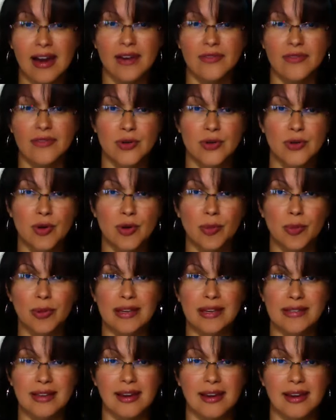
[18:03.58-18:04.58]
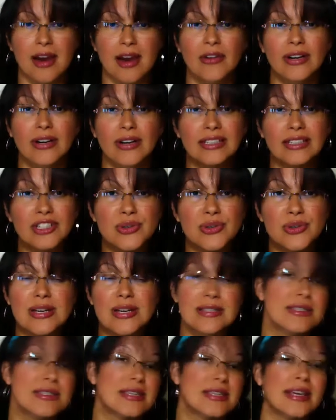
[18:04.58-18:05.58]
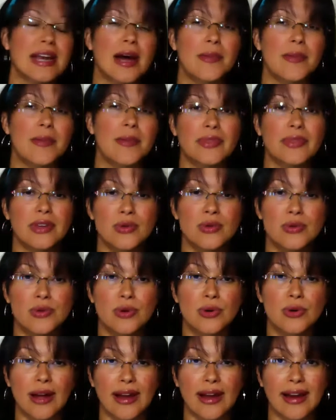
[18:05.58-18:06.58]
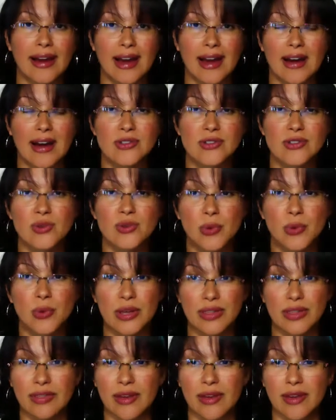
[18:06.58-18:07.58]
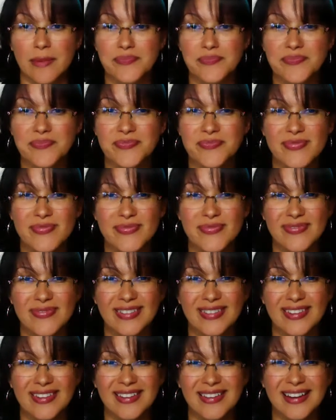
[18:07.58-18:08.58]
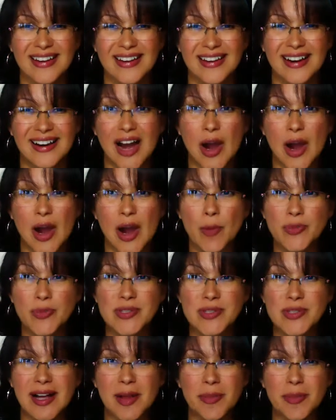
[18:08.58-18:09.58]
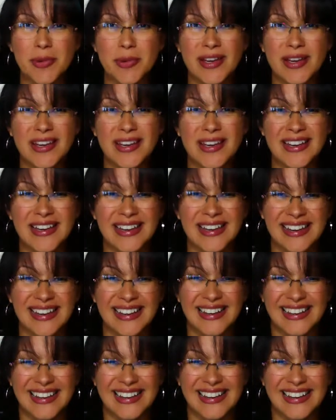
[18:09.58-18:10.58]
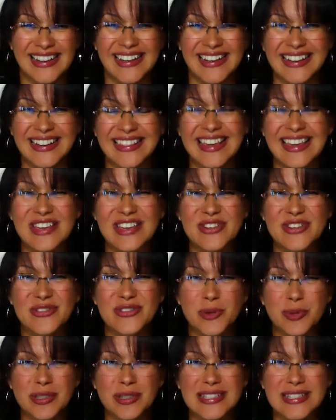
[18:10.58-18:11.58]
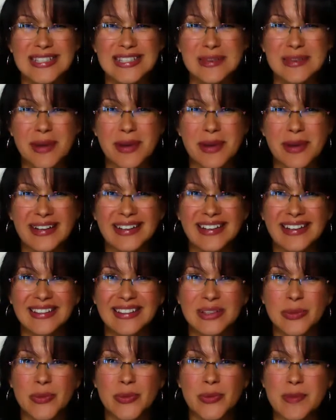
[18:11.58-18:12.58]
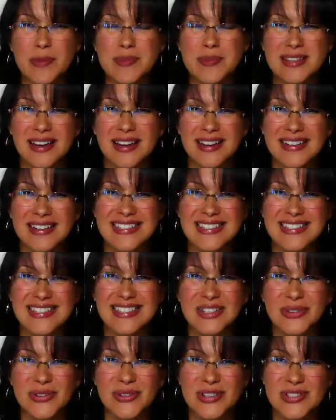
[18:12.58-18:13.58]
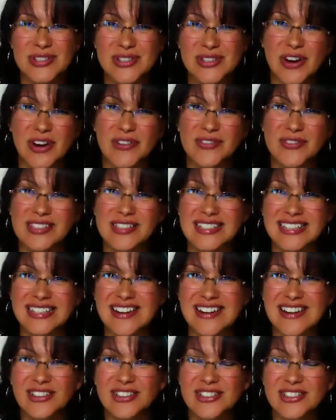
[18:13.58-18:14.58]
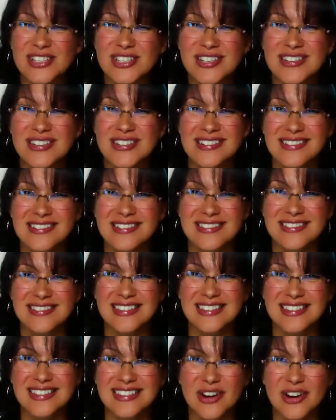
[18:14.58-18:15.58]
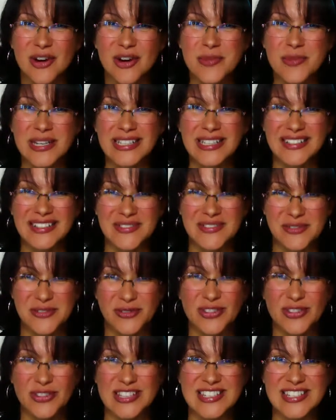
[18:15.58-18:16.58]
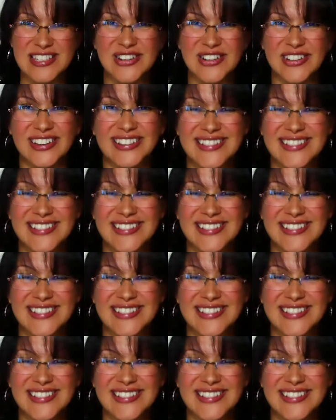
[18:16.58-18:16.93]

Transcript: the Google Plus account and you can set up the Google Hangouts with them. I hope this helped. Thank you for participating in the website series of the Technology Committee for this year.